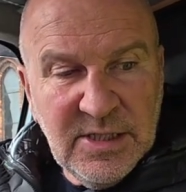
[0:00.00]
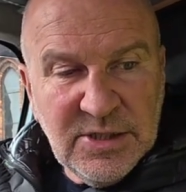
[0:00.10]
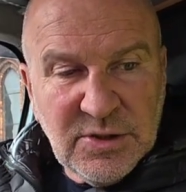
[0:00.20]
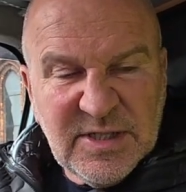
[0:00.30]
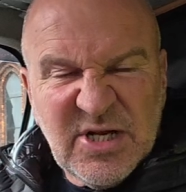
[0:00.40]

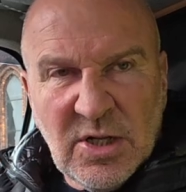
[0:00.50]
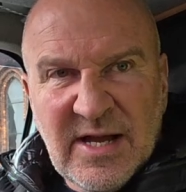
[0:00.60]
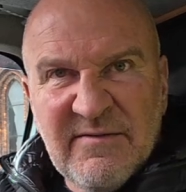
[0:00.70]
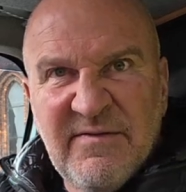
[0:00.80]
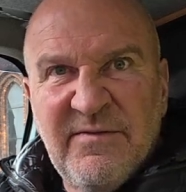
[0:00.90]
So it's not
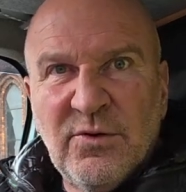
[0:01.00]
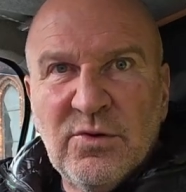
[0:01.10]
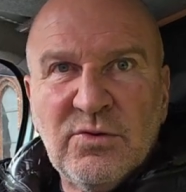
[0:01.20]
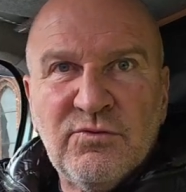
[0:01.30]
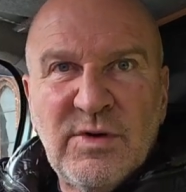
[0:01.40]
like
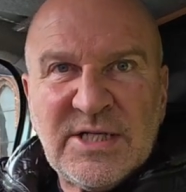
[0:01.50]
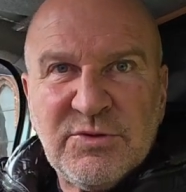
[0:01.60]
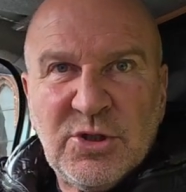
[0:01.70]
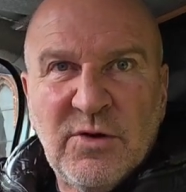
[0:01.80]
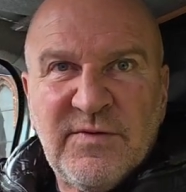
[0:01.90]
full
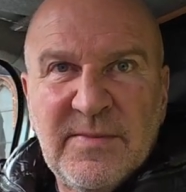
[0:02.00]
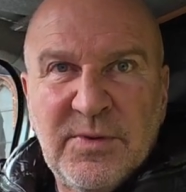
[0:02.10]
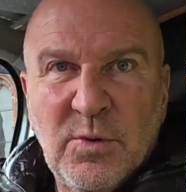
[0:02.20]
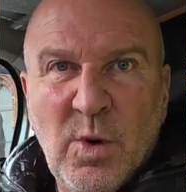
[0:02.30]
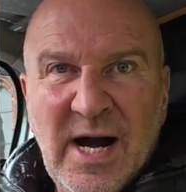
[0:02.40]
rest recovery.
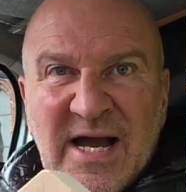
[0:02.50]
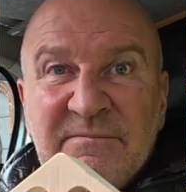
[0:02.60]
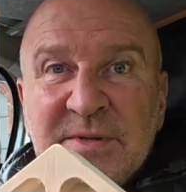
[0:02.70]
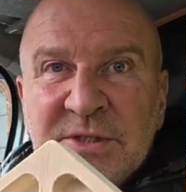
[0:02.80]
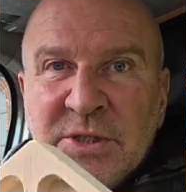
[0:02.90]
But what I
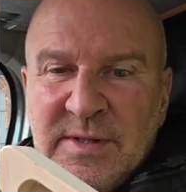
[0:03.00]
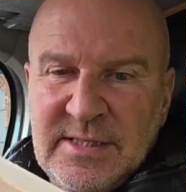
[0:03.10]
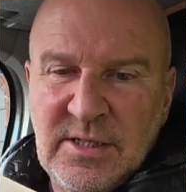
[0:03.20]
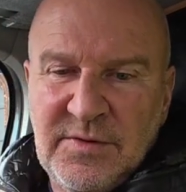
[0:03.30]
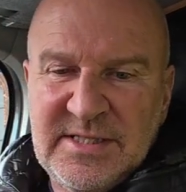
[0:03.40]
have been
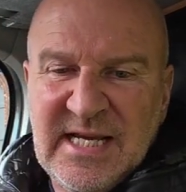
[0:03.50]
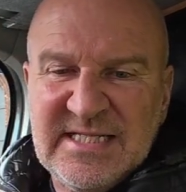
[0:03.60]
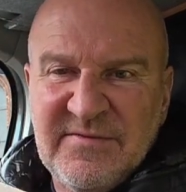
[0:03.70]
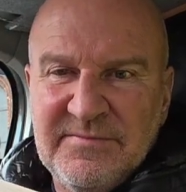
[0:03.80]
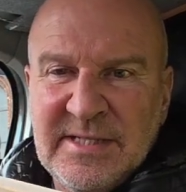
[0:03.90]
doing on the
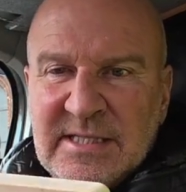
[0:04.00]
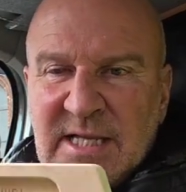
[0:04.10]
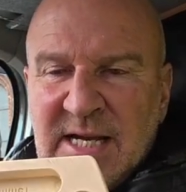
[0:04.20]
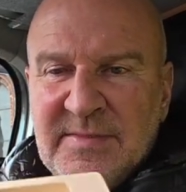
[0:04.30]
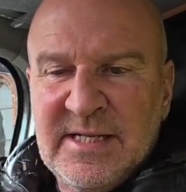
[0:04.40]
days I haven't been
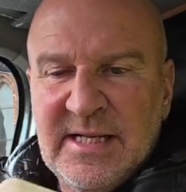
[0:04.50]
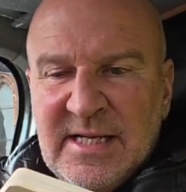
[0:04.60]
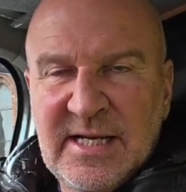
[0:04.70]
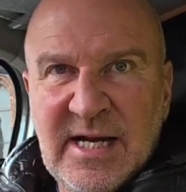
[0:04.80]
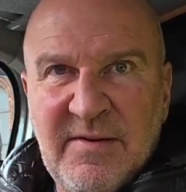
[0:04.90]
climbing,
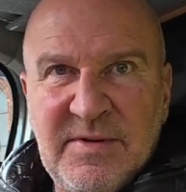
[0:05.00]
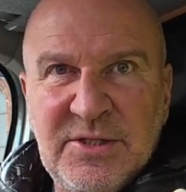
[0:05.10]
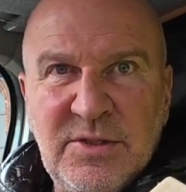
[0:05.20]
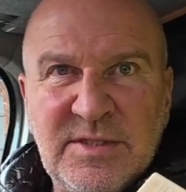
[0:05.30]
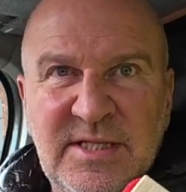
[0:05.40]
I've
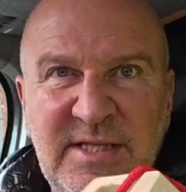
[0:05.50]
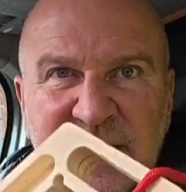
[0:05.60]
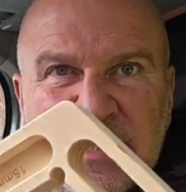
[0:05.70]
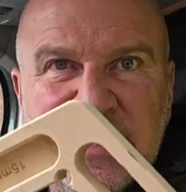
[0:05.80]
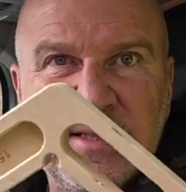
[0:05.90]
been using
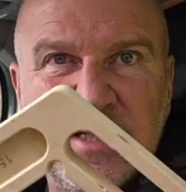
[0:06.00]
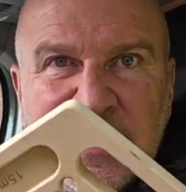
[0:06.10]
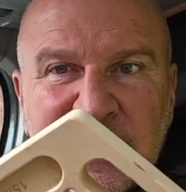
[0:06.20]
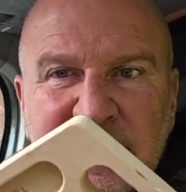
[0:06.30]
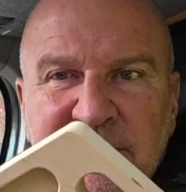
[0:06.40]
this
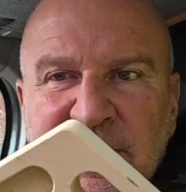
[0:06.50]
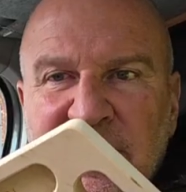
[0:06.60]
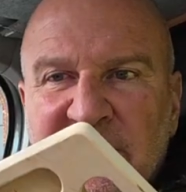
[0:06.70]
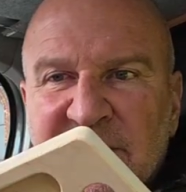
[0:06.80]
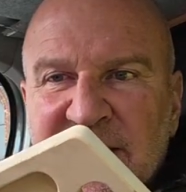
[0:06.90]

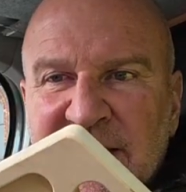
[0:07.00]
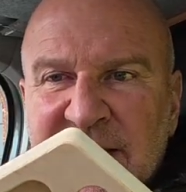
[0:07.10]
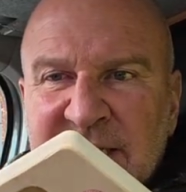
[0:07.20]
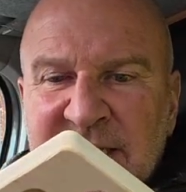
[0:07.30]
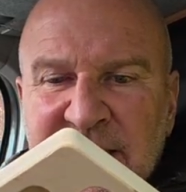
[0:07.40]
little thing
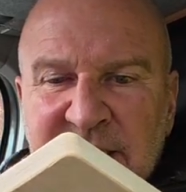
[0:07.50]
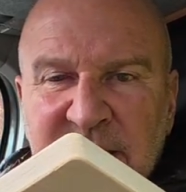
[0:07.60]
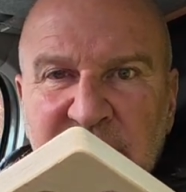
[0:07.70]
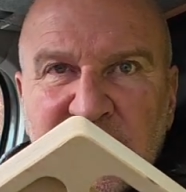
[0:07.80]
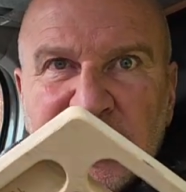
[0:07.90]
here.
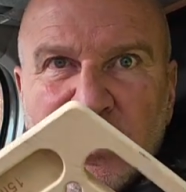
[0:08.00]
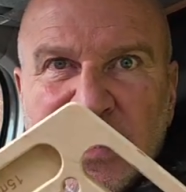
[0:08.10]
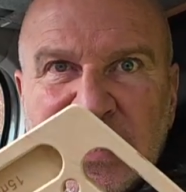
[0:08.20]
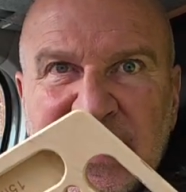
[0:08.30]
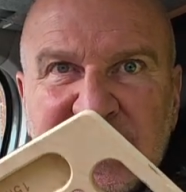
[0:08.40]
So
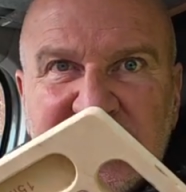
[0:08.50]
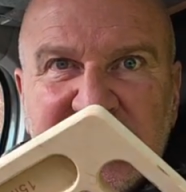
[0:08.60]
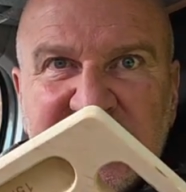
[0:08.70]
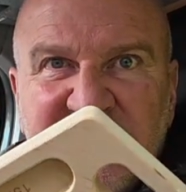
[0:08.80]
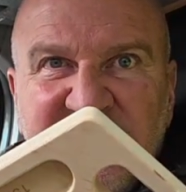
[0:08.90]
what it is,
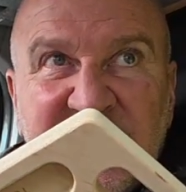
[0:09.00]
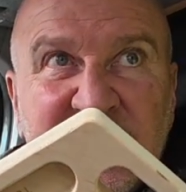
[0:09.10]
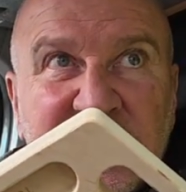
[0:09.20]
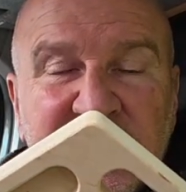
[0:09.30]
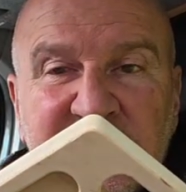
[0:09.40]
it's a
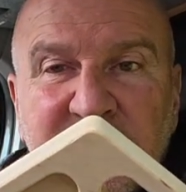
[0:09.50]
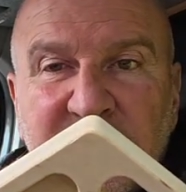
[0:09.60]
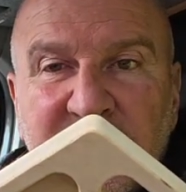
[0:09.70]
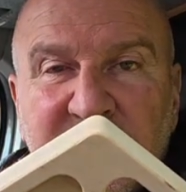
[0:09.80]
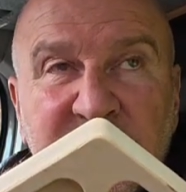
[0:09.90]
finger
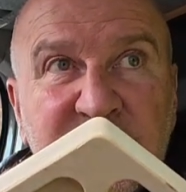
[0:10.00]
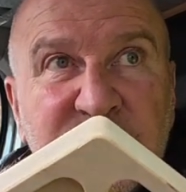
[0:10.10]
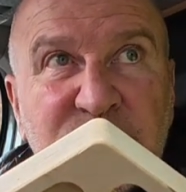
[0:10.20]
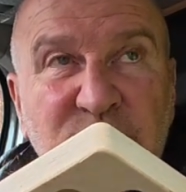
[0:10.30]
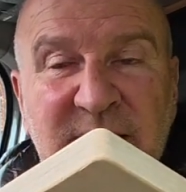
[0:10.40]

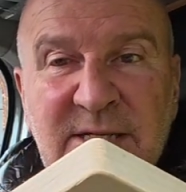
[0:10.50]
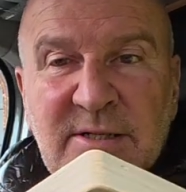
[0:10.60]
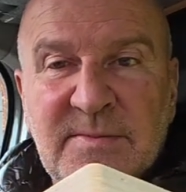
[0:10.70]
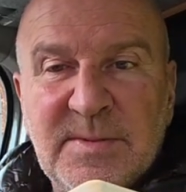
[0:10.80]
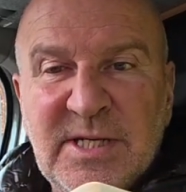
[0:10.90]

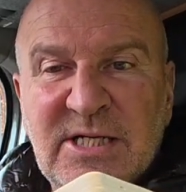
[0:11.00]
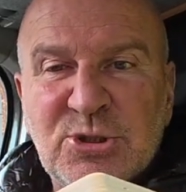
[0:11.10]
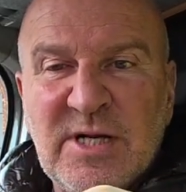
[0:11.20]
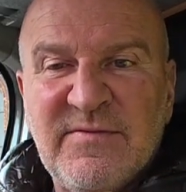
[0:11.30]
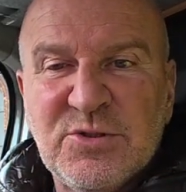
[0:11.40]

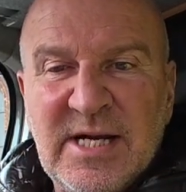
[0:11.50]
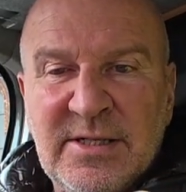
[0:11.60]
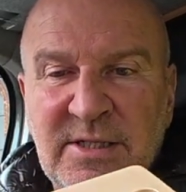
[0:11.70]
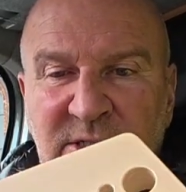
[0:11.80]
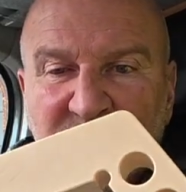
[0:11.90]
strength trainer.